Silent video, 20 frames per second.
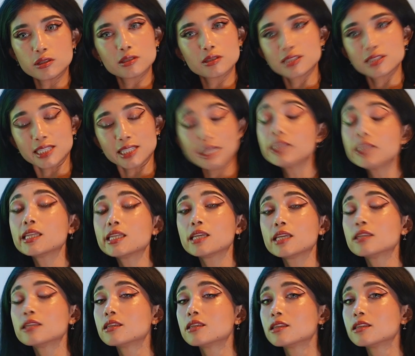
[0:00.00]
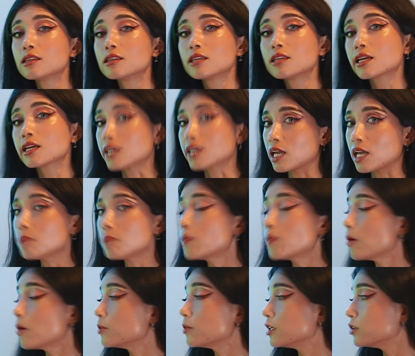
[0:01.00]
seen in the
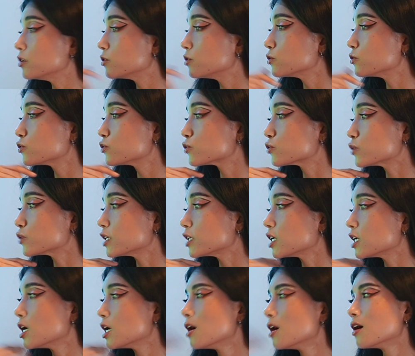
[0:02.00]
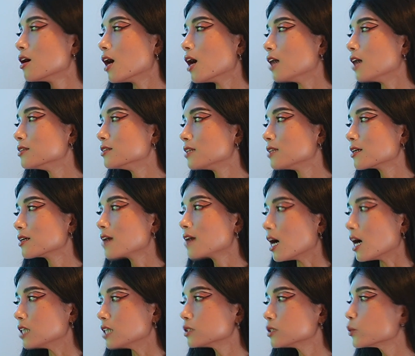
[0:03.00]
K-pop industry, and the
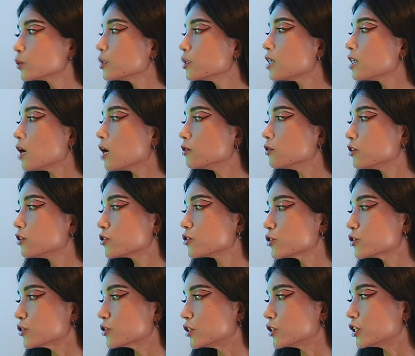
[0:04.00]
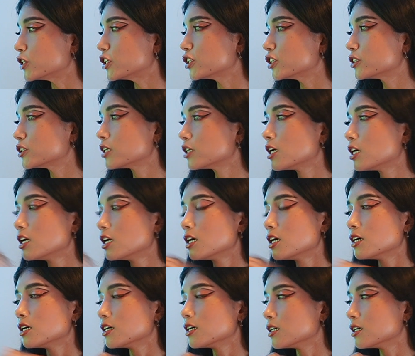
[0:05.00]
guys without the shirt.
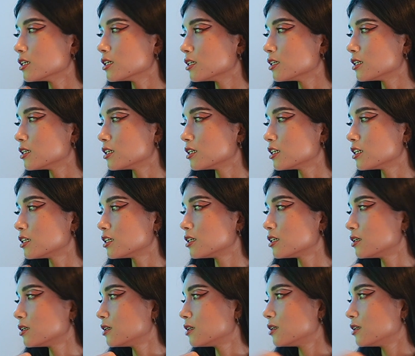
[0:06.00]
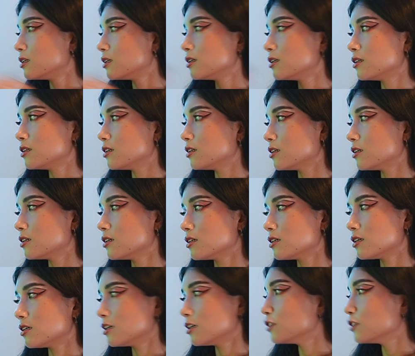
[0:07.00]
Uh,
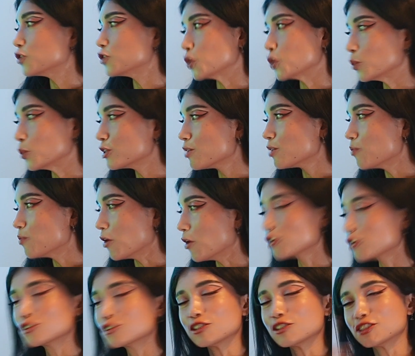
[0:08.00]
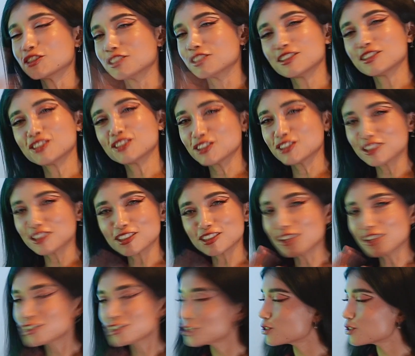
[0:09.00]
showing the boxers, it's just
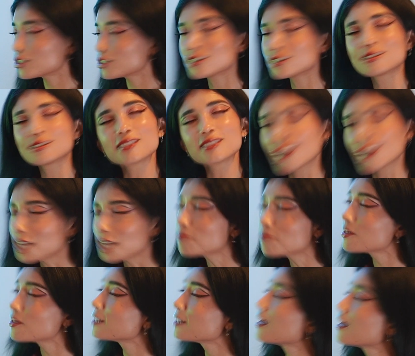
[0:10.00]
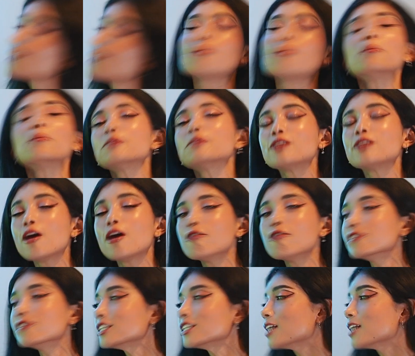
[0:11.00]
a, such a statement. I, I'm
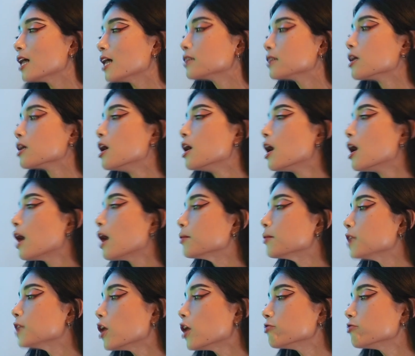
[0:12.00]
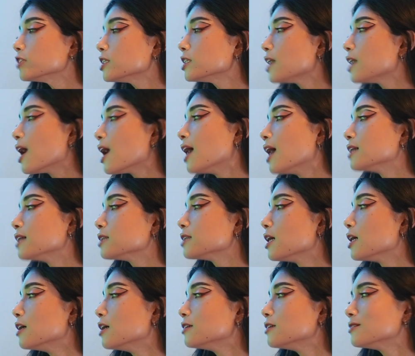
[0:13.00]
loving that. I'm loving that.
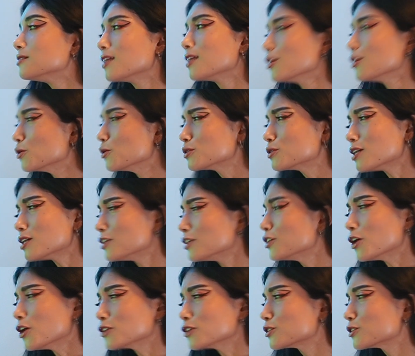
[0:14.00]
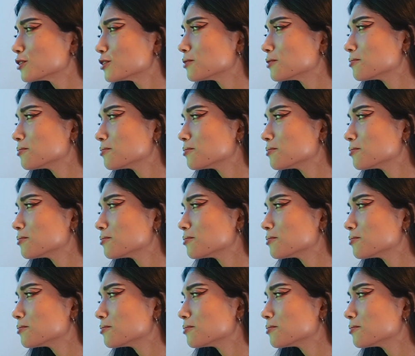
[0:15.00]
The looks are not